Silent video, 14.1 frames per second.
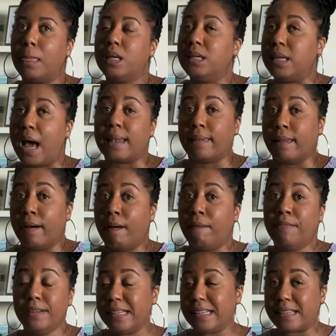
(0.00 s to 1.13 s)
not love
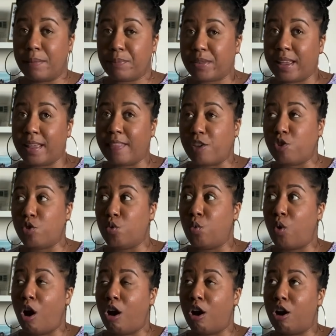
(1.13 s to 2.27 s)
something that you
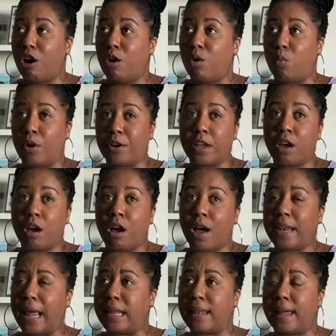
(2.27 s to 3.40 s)
are working on
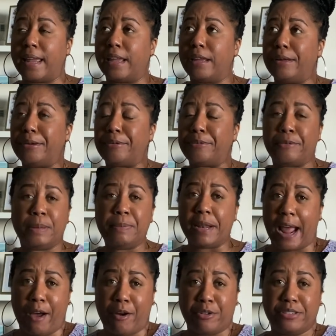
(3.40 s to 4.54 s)
and like rip it
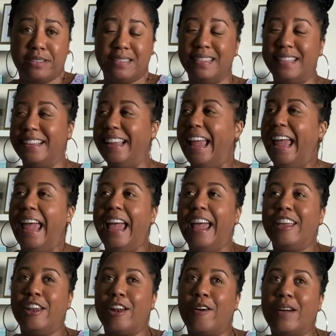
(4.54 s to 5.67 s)
out.
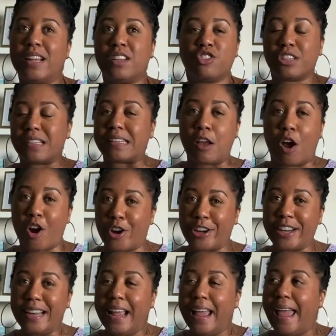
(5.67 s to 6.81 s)
You know, it's just
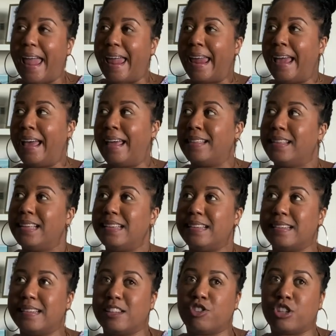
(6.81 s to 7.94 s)
yarn, and these
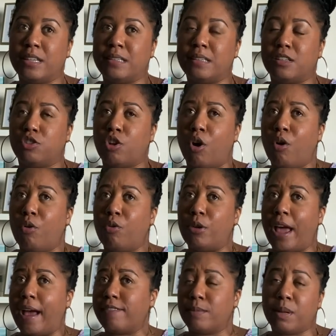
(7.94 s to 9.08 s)
decisions don't
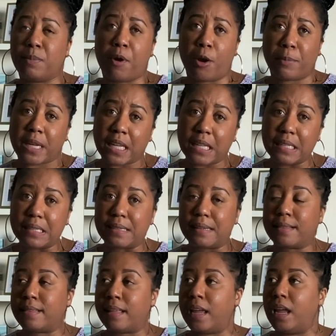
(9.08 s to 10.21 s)
have to be permanent.
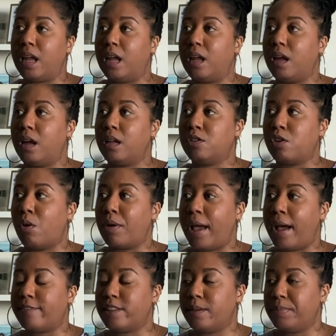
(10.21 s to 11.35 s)
They don't
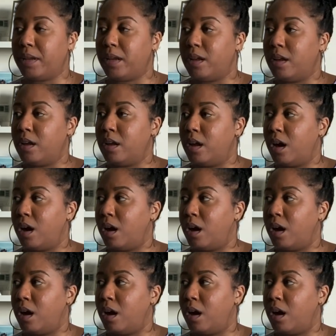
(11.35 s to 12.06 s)
have to be